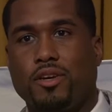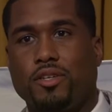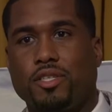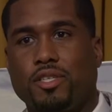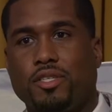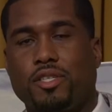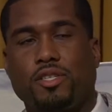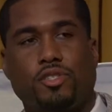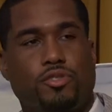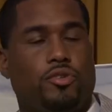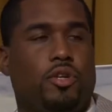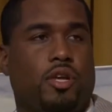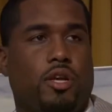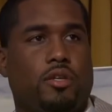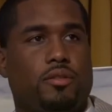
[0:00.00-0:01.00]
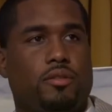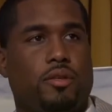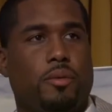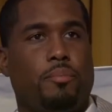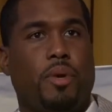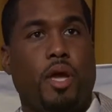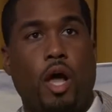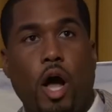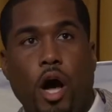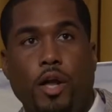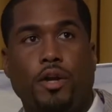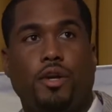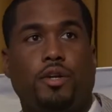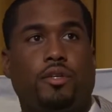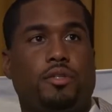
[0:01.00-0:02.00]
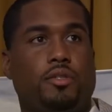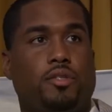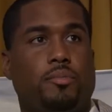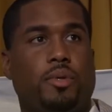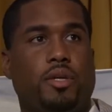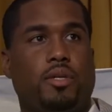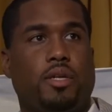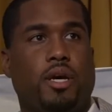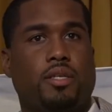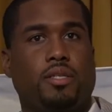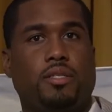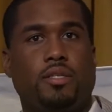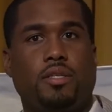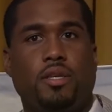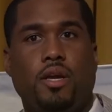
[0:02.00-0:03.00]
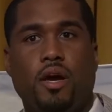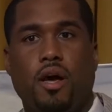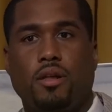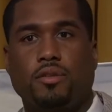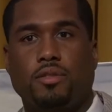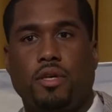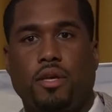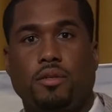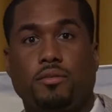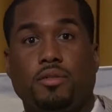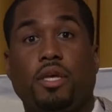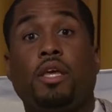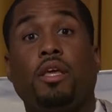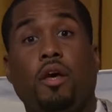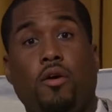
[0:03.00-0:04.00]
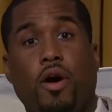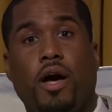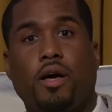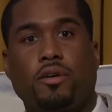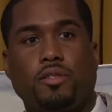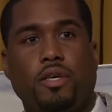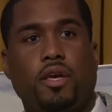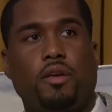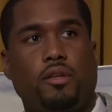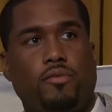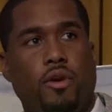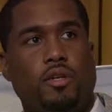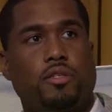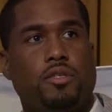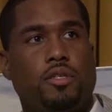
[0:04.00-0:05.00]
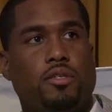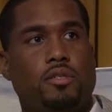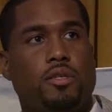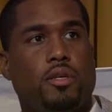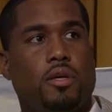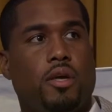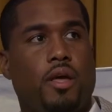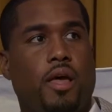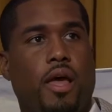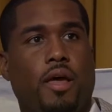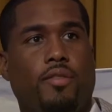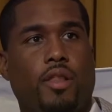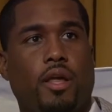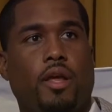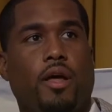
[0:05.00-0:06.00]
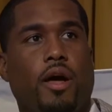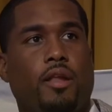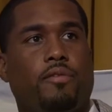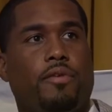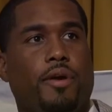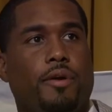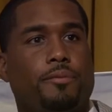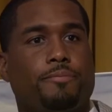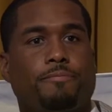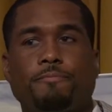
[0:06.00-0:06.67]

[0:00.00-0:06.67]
this is just truly a big honor to be inducted to the Ohio State University's Athletic Hall of Fame.